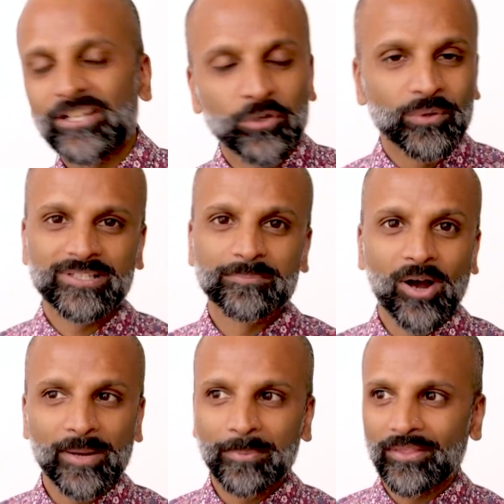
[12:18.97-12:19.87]
you were
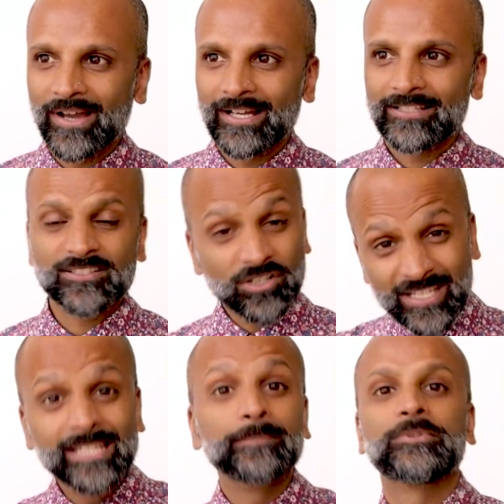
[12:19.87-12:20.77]
inspired by that. So
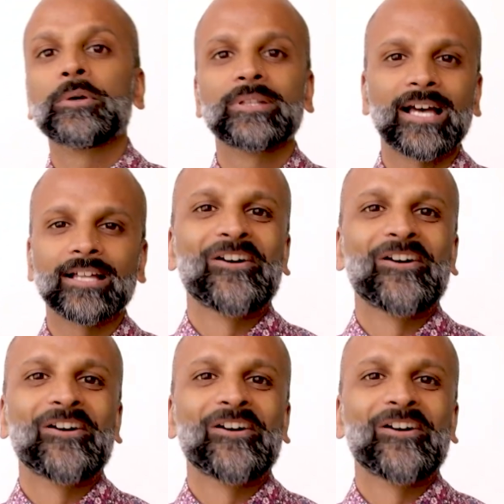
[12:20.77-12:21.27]
keep doing that.